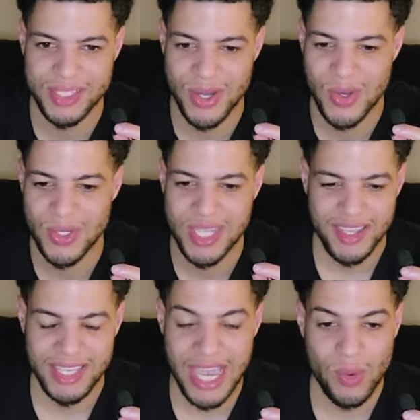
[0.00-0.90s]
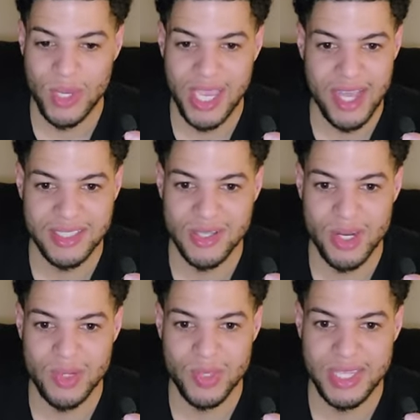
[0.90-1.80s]
So yeah, we got
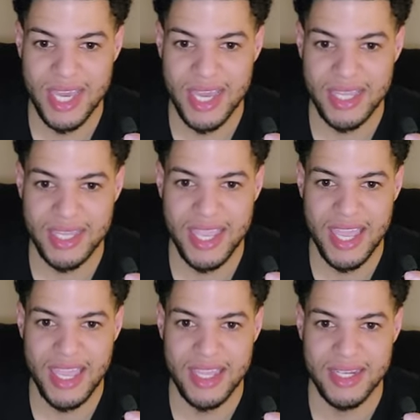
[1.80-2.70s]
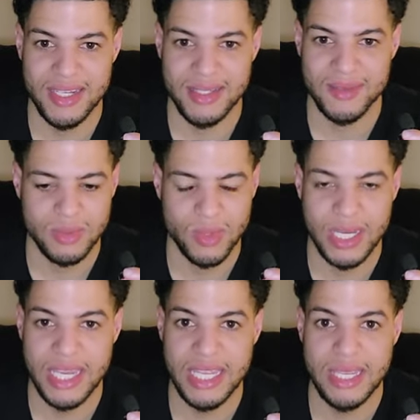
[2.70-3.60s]
started with that and
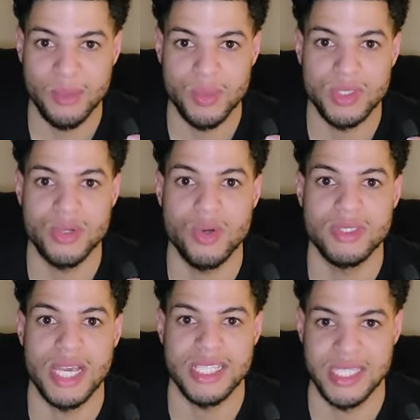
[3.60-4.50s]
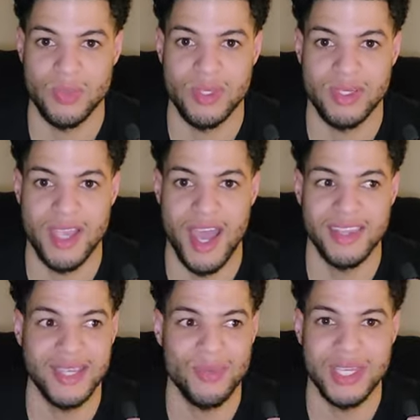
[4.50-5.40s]
we're getting him results. Actually, we I
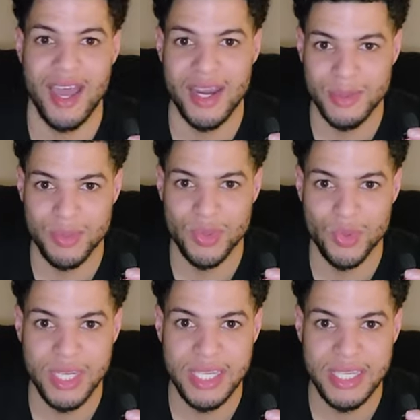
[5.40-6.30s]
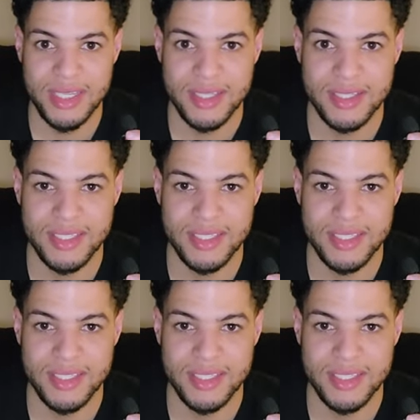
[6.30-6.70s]
think we got him three.